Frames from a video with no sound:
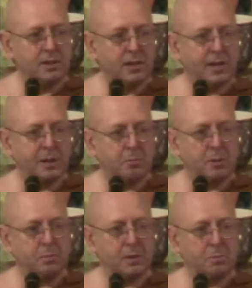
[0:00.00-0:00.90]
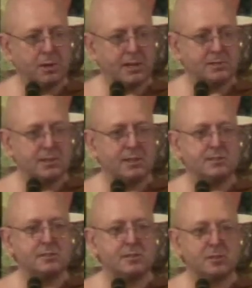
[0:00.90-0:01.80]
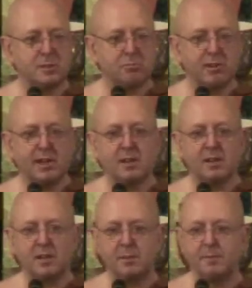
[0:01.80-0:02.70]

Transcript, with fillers: and how many people actually listened to them regularly.